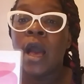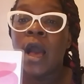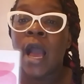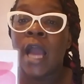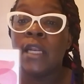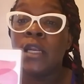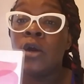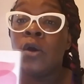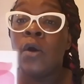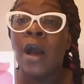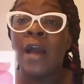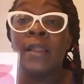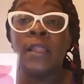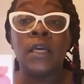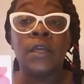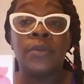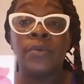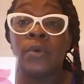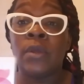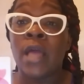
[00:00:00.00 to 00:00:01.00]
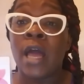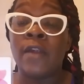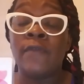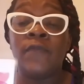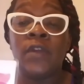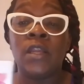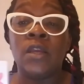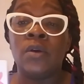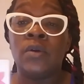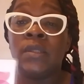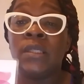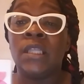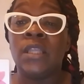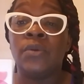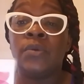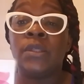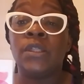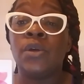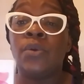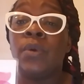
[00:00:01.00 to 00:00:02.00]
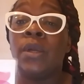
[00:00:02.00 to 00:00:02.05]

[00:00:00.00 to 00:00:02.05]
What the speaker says: I know I looked through a lot of videos and there was no